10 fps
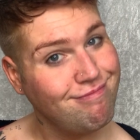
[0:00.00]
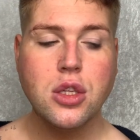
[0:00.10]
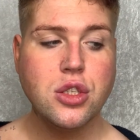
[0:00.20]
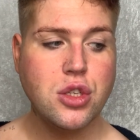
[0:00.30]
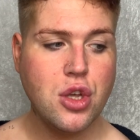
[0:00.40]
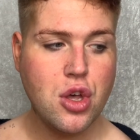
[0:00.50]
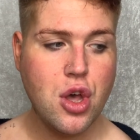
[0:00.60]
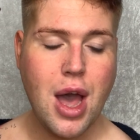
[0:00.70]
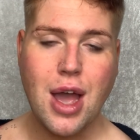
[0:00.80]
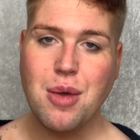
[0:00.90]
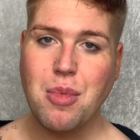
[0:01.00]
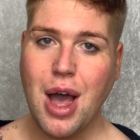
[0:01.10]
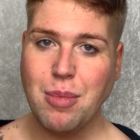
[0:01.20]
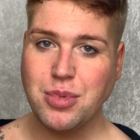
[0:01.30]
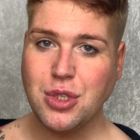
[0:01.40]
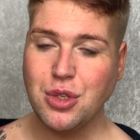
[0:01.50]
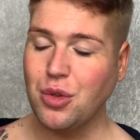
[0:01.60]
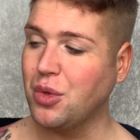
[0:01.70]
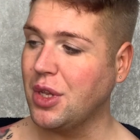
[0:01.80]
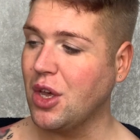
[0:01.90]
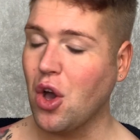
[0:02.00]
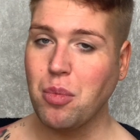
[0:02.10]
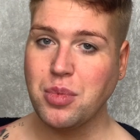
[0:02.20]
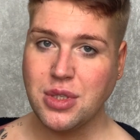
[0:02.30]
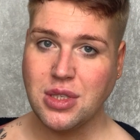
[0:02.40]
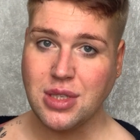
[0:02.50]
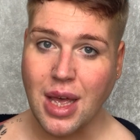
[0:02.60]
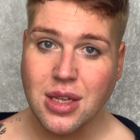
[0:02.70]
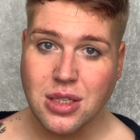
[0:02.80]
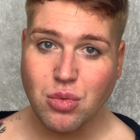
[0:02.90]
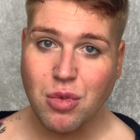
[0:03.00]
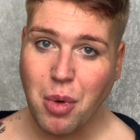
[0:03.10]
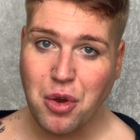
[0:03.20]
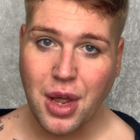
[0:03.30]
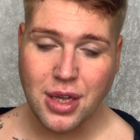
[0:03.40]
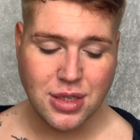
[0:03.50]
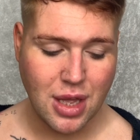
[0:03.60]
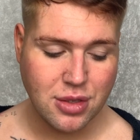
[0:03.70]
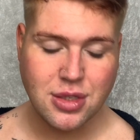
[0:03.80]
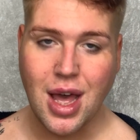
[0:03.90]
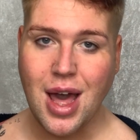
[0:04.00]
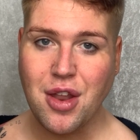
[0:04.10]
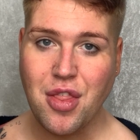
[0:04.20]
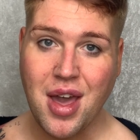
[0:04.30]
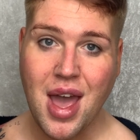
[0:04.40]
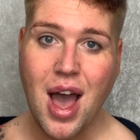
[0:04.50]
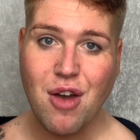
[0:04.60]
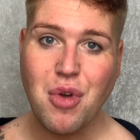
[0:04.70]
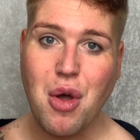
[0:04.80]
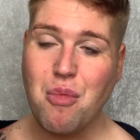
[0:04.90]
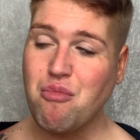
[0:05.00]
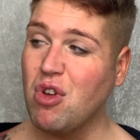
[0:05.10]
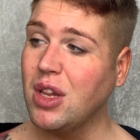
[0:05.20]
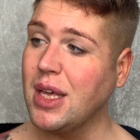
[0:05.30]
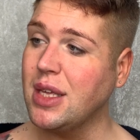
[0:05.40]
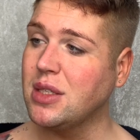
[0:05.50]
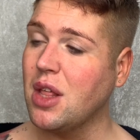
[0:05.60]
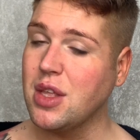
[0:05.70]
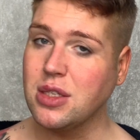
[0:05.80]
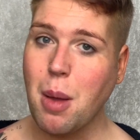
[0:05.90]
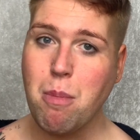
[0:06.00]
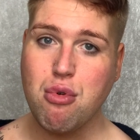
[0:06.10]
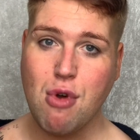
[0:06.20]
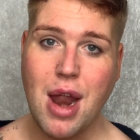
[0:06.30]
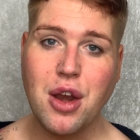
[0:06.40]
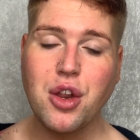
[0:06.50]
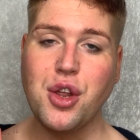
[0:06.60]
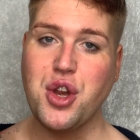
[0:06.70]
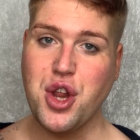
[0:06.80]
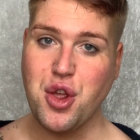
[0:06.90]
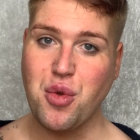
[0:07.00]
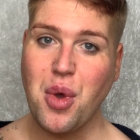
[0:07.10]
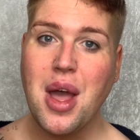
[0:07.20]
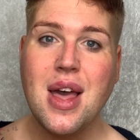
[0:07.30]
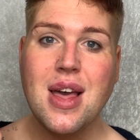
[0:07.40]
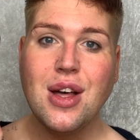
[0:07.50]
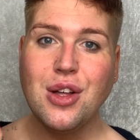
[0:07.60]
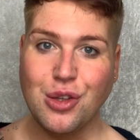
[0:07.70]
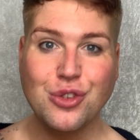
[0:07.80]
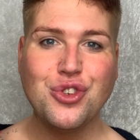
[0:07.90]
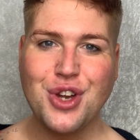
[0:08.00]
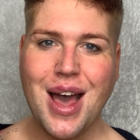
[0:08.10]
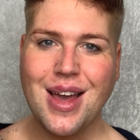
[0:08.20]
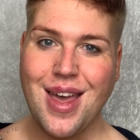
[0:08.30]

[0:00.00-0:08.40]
So I am absolutely obsessed with Bondi Sands, and they have released this brand new Ultra Dark